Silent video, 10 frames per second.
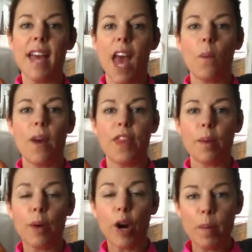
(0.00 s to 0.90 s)
and what their
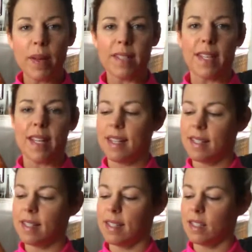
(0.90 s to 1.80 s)
purpose
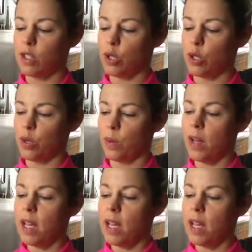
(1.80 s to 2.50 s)
is to